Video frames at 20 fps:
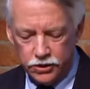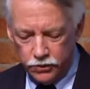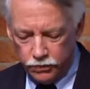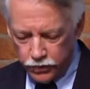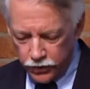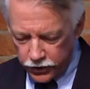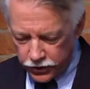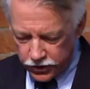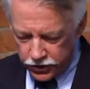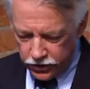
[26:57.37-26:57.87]
to
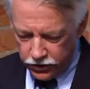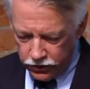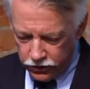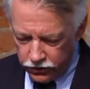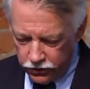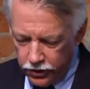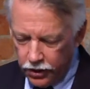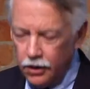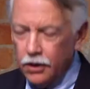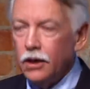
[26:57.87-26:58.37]

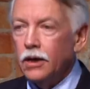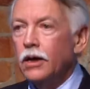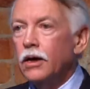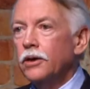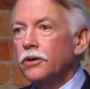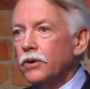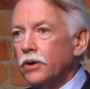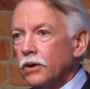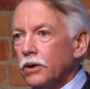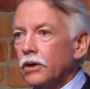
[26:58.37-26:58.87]
pursue
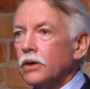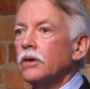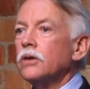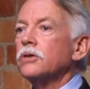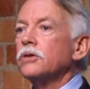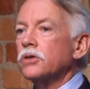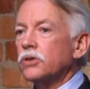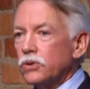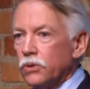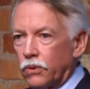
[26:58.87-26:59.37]
other
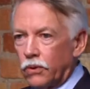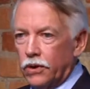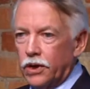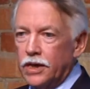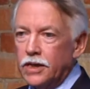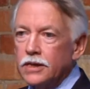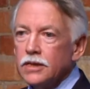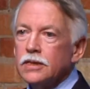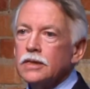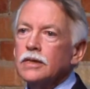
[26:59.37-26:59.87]

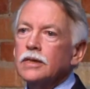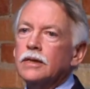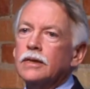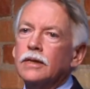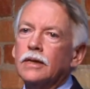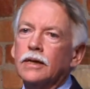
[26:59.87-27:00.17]
stories,